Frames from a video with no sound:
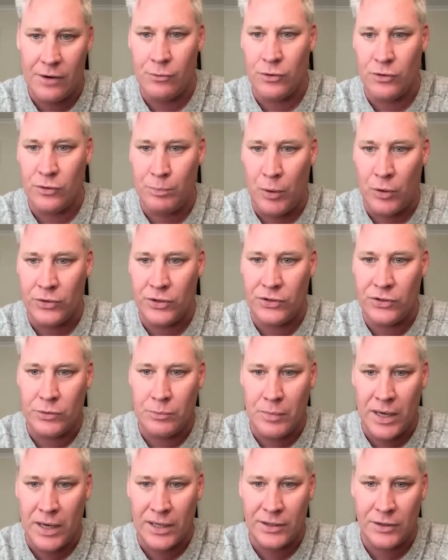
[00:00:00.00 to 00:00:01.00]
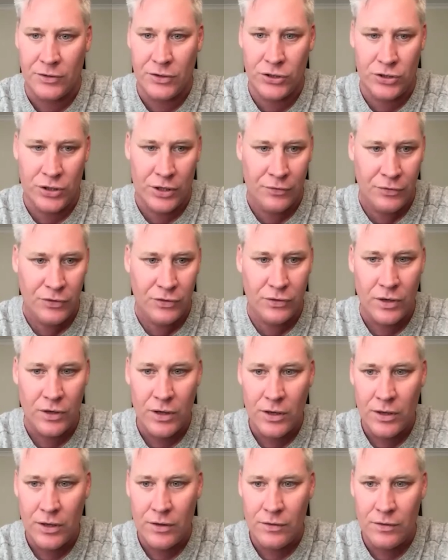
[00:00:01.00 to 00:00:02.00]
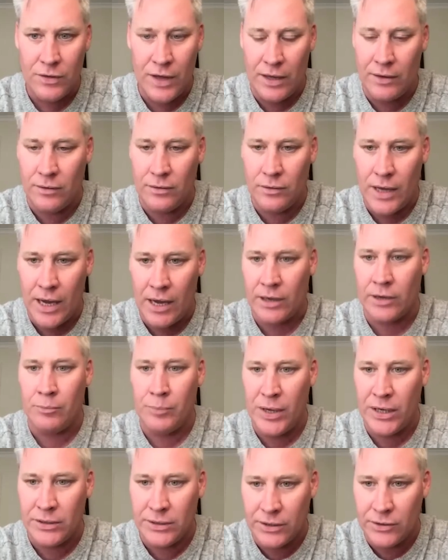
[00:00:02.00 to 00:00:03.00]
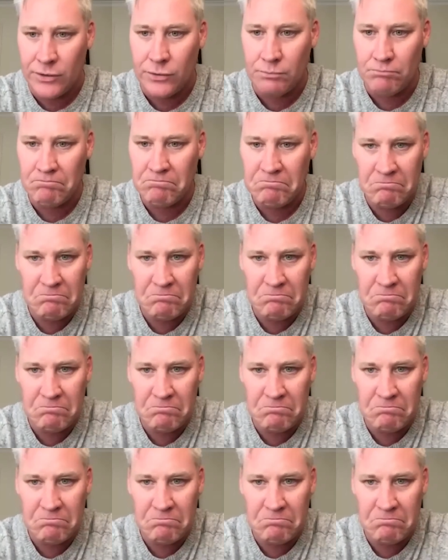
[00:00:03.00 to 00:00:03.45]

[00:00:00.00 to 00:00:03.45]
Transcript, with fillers: at responding to market shifts than our competitors.